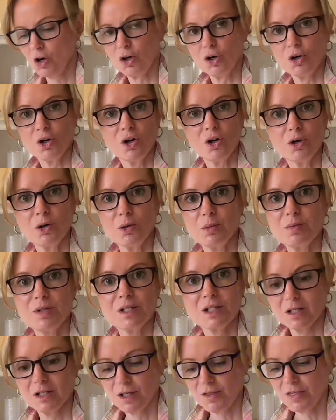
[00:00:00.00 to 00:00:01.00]

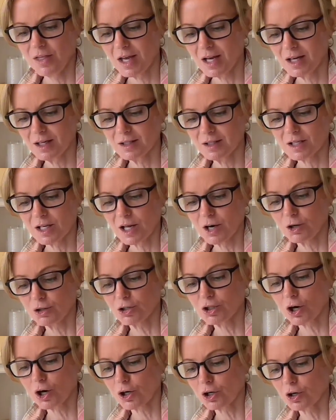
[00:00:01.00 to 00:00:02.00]
herbs and things that are
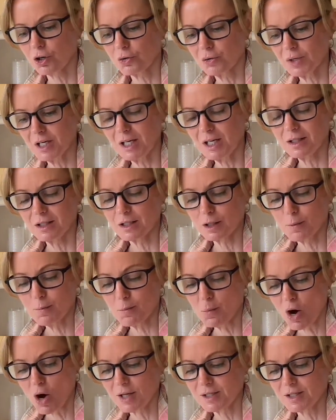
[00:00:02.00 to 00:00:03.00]
dark greens and
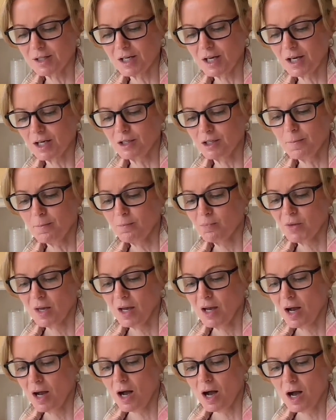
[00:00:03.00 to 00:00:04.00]
mossy,
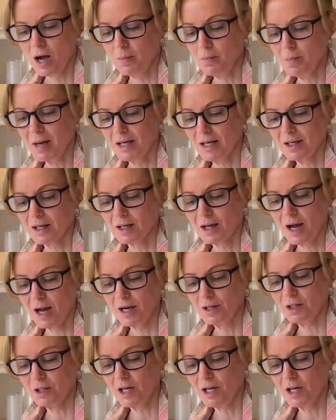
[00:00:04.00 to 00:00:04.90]
and make it kind